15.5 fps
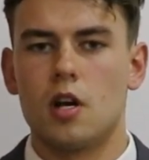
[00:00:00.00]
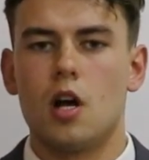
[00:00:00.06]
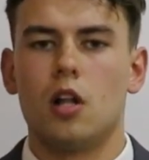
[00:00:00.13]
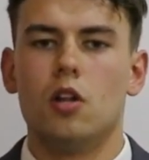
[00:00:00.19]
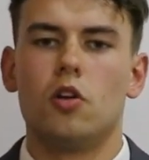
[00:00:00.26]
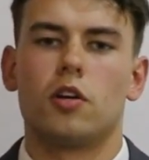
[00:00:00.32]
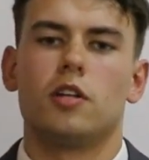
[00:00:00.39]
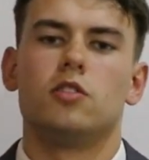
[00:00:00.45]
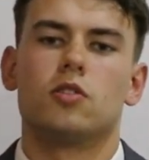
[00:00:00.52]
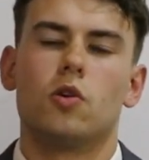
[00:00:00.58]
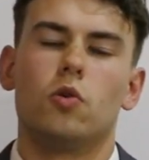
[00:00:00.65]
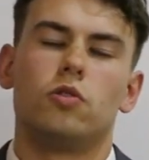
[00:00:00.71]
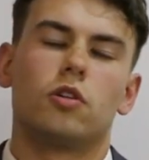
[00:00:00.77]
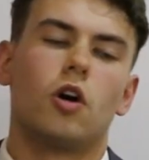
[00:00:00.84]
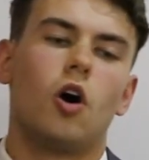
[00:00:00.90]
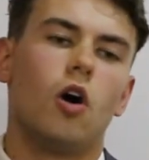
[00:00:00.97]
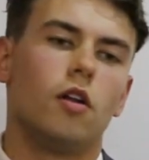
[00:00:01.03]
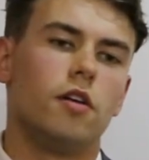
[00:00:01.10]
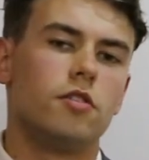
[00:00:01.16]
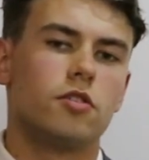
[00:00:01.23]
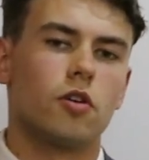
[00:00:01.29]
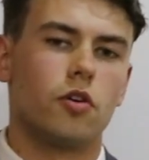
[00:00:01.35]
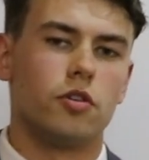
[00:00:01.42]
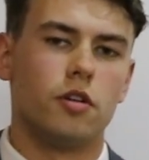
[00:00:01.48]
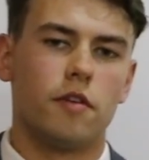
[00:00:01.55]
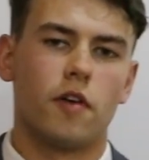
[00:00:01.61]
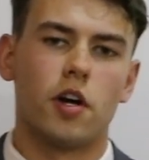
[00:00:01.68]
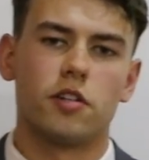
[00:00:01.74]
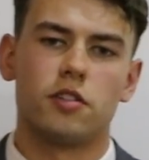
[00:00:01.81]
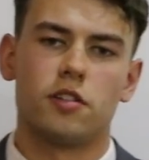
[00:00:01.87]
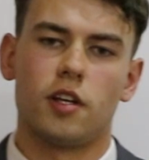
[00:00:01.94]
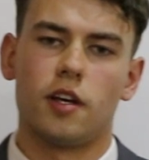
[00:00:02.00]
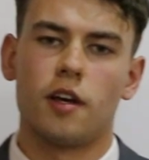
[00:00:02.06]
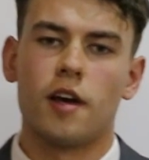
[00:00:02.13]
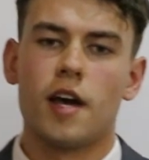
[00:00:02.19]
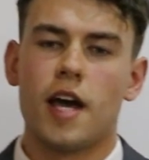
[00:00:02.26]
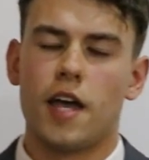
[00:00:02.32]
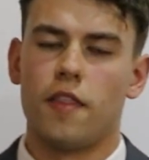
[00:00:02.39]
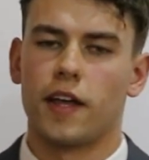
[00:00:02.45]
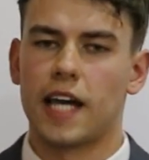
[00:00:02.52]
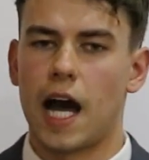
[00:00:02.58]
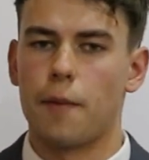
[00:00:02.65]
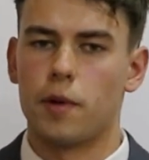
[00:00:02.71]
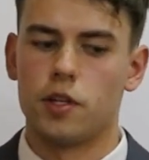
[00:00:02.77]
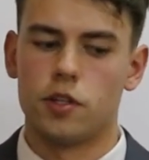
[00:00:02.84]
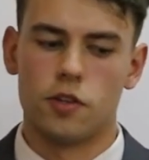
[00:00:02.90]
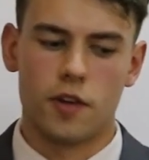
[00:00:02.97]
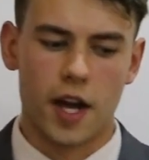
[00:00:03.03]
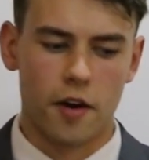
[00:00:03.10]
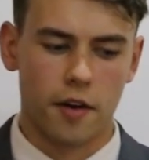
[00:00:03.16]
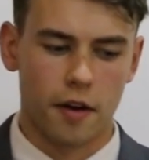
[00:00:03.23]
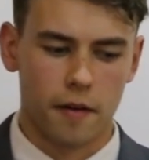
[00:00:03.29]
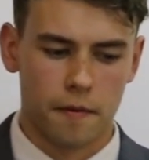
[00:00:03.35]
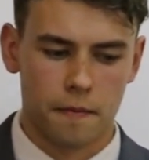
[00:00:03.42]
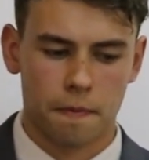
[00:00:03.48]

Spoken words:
looking to go to college or university in the Kathmandu area.